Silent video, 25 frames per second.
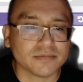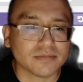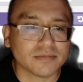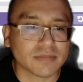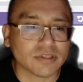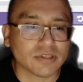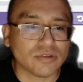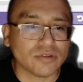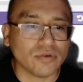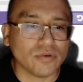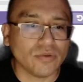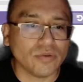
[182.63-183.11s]

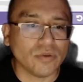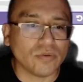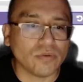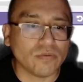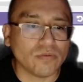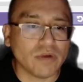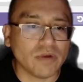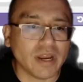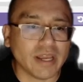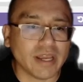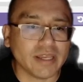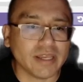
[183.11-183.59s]
to the
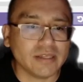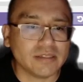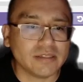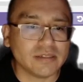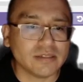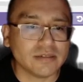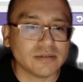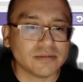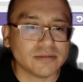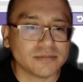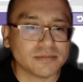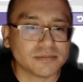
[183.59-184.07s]
right,
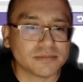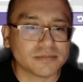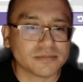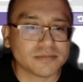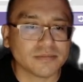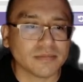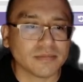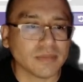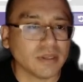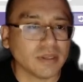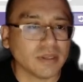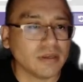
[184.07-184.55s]

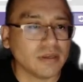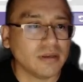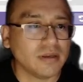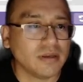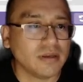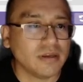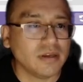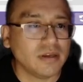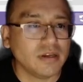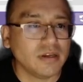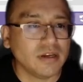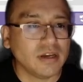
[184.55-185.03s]

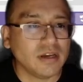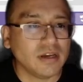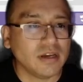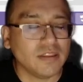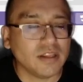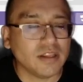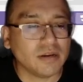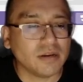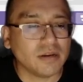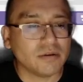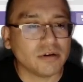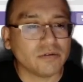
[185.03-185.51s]
and
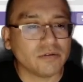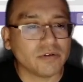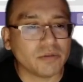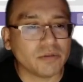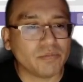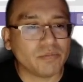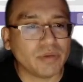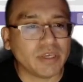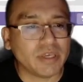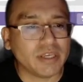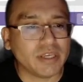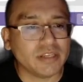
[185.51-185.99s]
then I'm going to
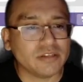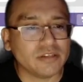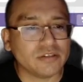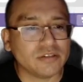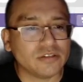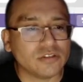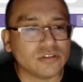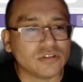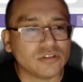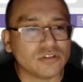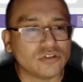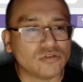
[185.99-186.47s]
repeat
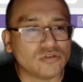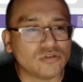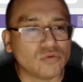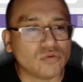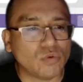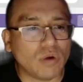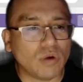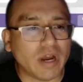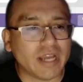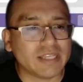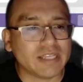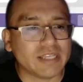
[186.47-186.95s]

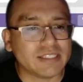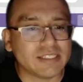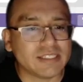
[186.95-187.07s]
twice